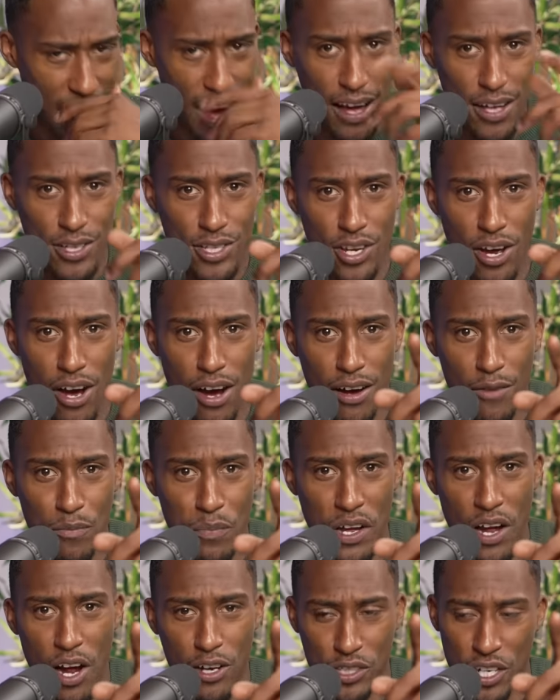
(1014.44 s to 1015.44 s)
No.
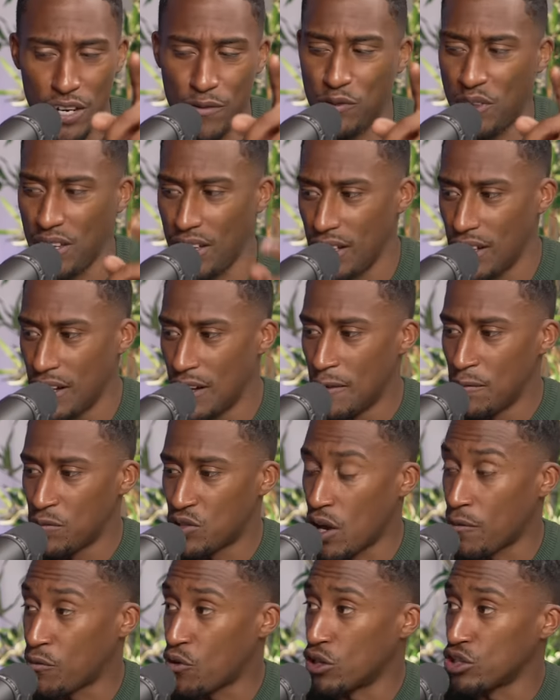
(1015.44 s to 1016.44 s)
ASR, big up Shifty.
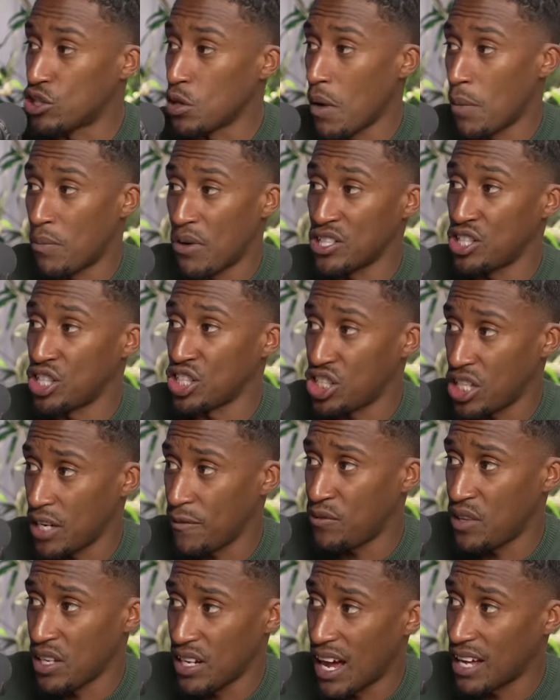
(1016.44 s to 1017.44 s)
So I've gone to my brethren
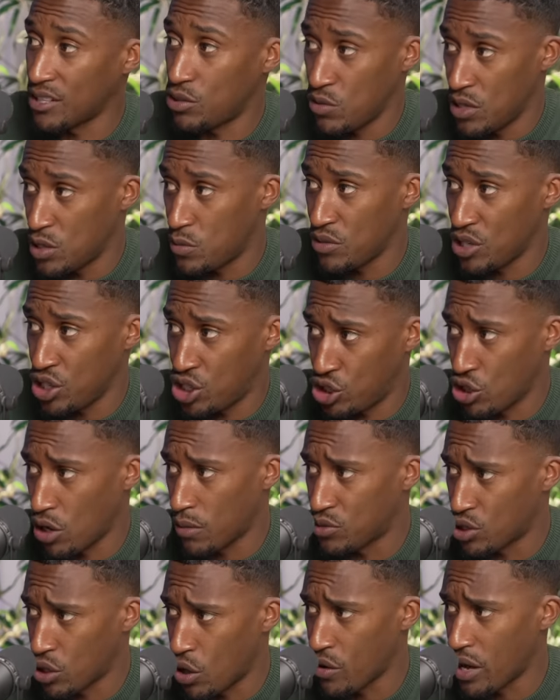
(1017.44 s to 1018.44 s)
Shifty now to his, his
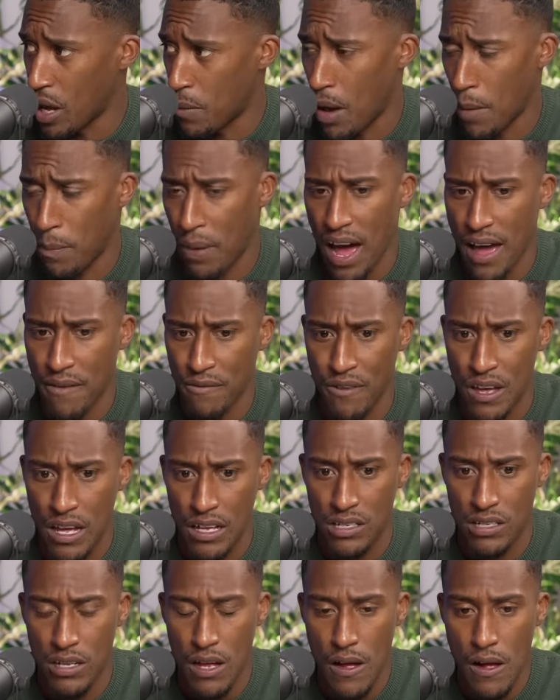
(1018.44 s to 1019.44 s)
shop to go get my bike
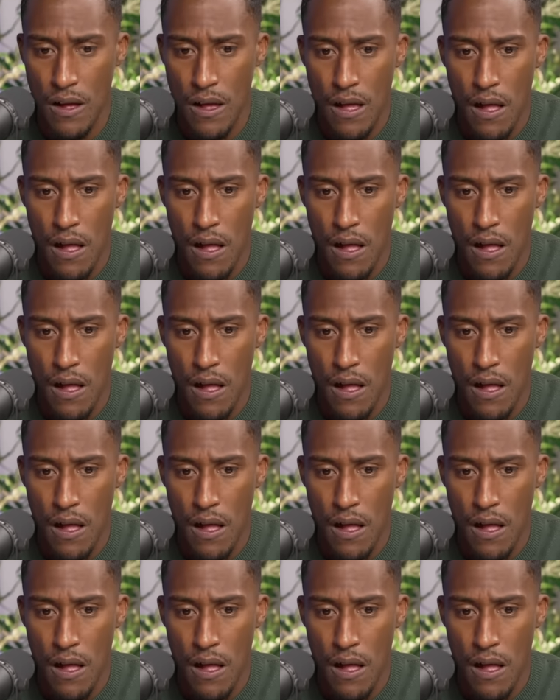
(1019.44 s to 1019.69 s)
fixed.